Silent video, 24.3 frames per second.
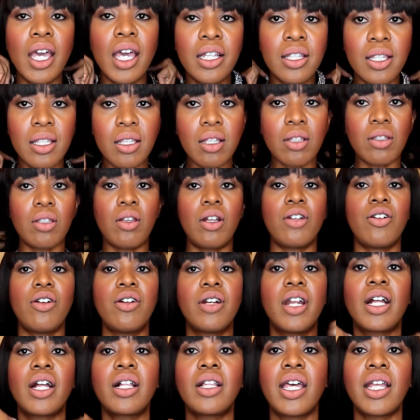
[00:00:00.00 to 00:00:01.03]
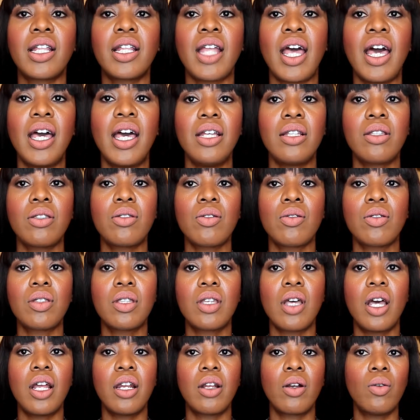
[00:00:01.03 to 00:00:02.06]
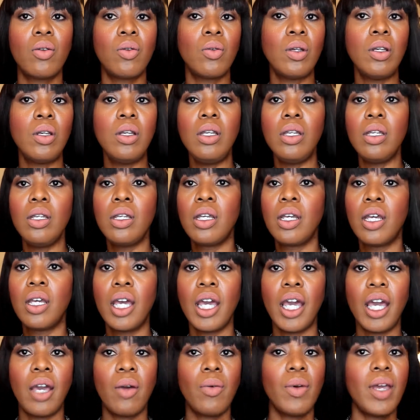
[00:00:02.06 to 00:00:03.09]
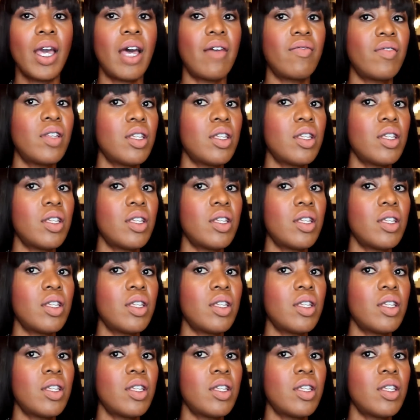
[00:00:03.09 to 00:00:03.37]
and sits on your neck like that, so it's kind of cool. And we have